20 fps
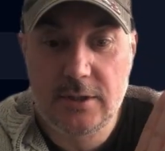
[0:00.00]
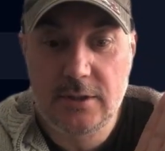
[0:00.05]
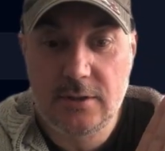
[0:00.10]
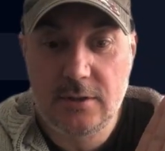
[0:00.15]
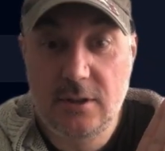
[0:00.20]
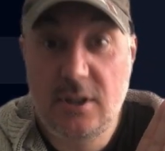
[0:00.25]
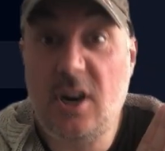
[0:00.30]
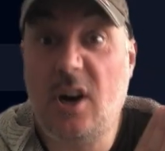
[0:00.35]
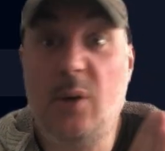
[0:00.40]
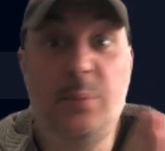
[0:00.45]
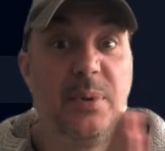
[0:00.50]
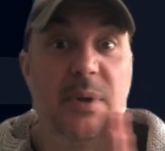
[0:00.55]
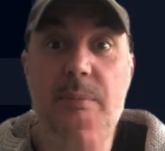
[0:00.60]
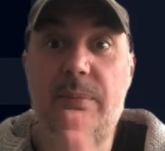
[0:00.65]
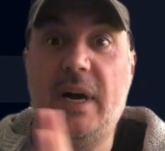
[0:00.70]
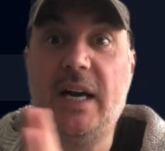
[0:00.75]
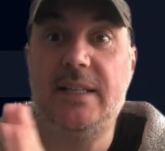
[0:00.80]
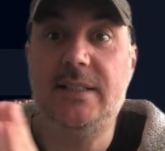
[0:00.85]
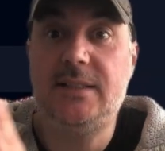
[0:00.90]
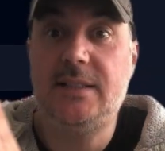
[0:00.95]
copy,
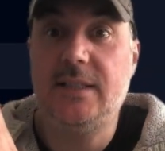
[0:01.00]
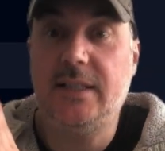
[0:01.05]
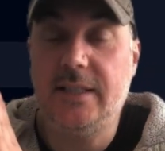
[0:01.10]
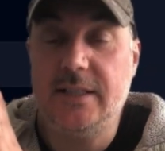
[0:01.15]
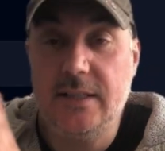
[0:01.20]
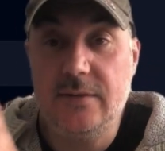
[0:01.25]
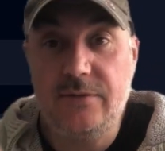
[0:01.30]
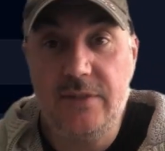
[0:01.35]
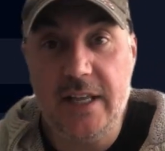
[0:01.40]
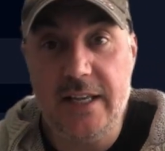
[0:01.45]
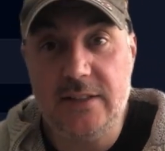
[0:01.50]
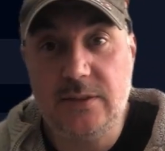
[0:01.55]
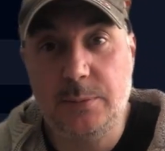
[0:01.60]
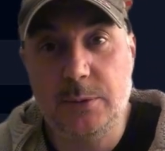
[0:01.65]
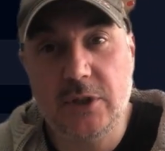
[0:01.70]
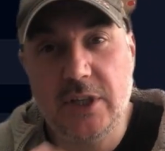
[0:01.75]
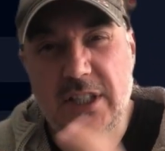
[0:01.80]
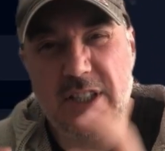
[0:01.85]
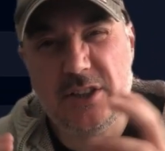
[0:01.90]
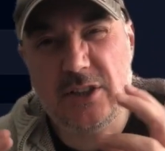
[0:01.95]
basically, of this,
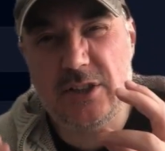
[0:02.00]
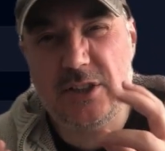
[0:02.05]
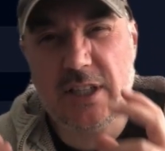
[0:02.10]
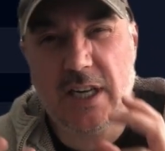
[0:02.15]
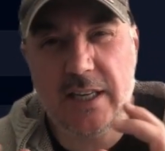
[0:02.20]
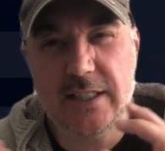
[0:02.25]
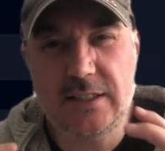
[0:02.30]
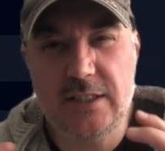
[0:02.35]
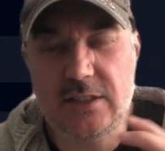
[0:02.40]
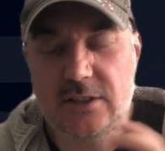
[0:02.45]
but can you just change